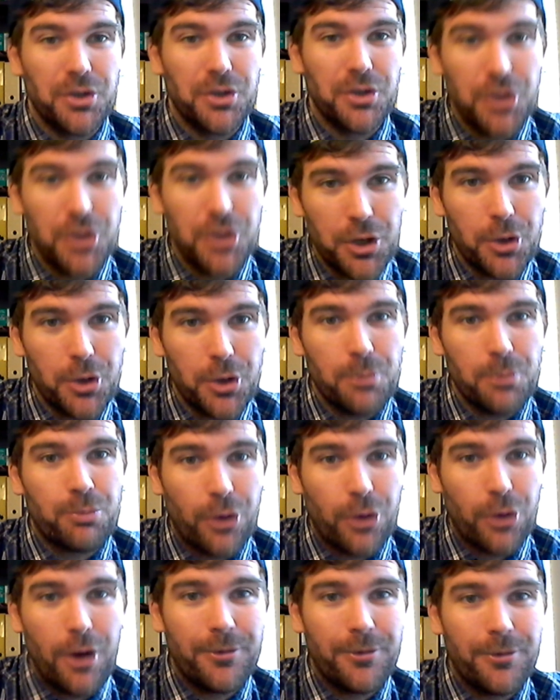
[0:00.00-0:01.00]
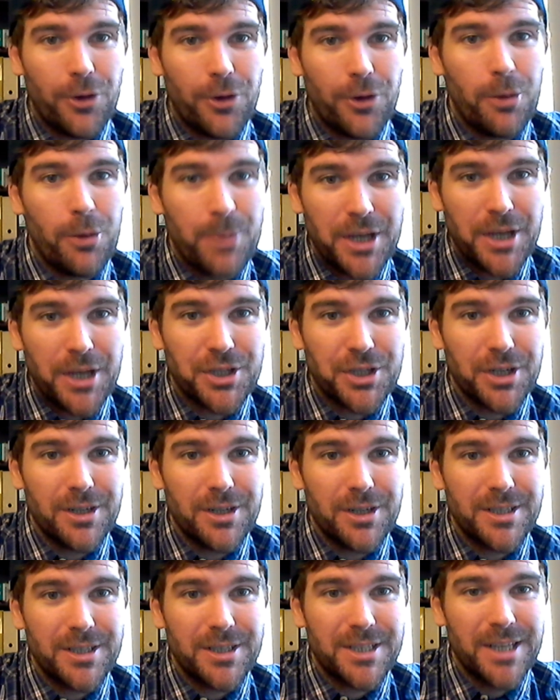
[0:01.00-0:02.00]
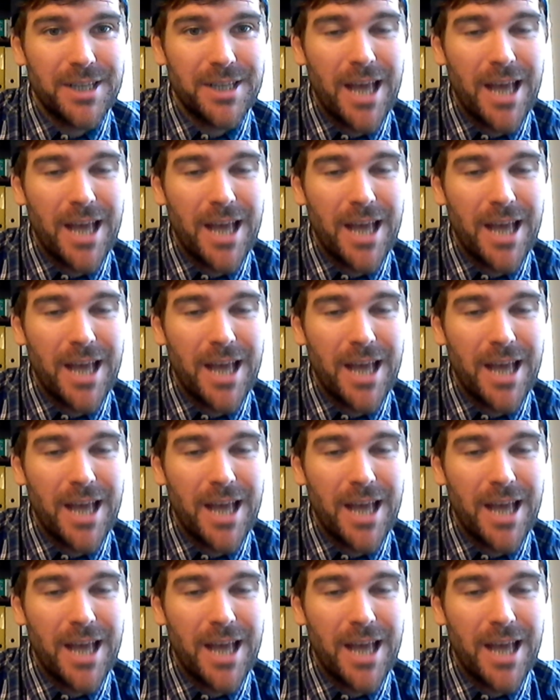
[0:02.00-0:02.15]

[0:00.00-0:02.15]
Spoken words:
new profile pictures.